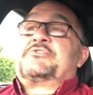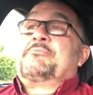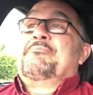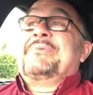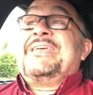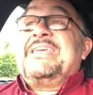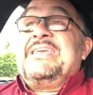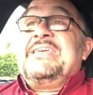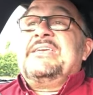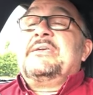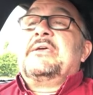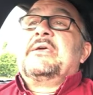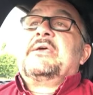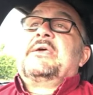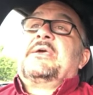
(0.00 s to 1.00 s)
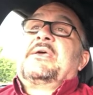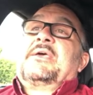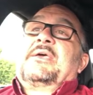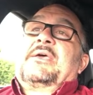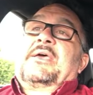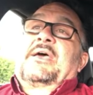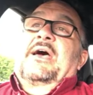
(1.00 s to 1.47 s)
Me,
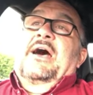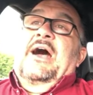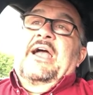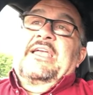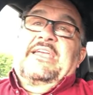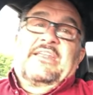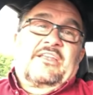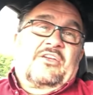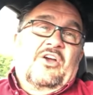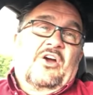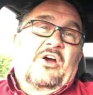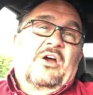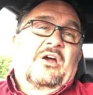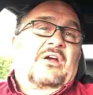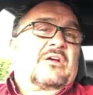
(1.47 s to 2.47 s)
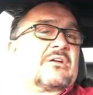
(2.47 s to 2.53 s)
I get a car